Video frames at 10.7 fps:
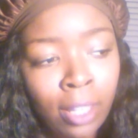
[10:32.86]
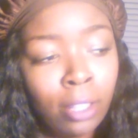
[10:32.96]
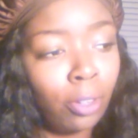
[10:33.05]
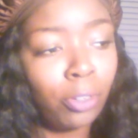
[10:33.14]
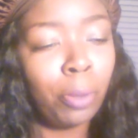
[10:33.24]

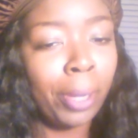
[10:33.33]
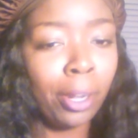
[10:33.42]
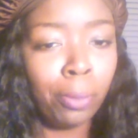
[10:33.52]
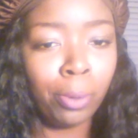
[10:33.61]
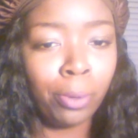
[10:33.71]
Don't
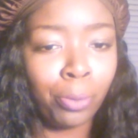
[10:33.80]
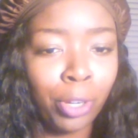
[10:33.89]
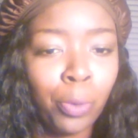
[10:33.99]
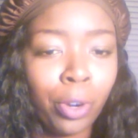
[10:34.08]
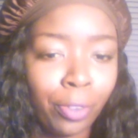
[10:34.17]
nobody
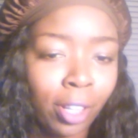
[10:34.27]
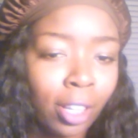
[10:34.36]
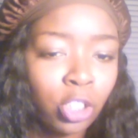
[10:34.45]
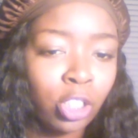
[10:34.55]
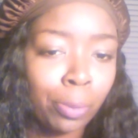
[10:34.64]
really want a
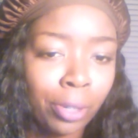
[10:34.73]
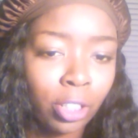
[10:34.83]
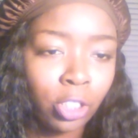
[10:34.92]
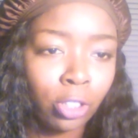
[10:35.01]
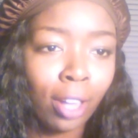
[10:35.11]
relationship in that show.